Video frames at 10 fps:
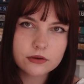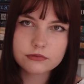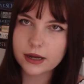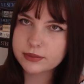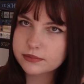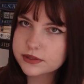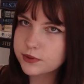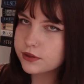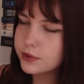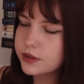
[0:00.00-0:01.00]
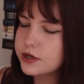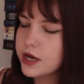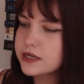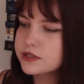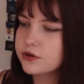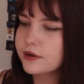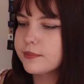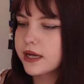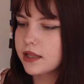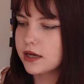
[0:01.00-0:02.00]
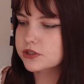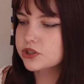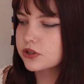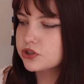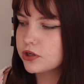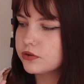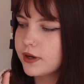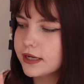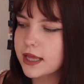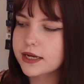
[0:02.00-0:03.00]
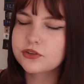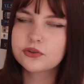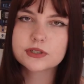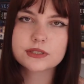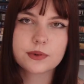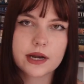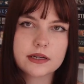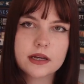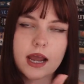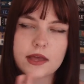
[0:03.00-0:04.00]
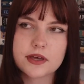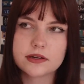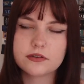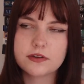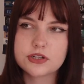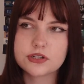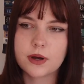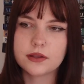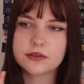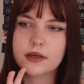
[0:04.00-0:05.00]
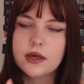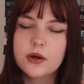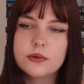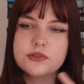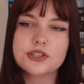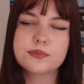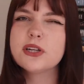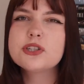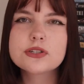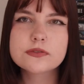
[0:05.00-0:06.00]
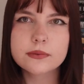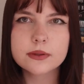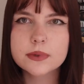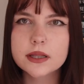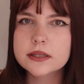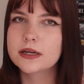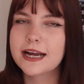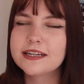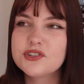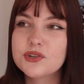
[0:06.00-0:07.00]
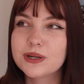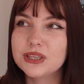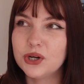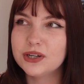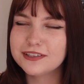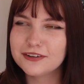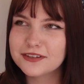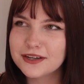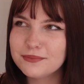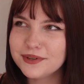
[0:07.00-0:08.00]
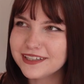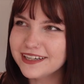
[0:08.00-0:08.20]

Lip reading: wrap-up spread with you guys. So in my last junk journal, I like to do a spread at the end of each month with just pictures from the month. I didn't do a lot of them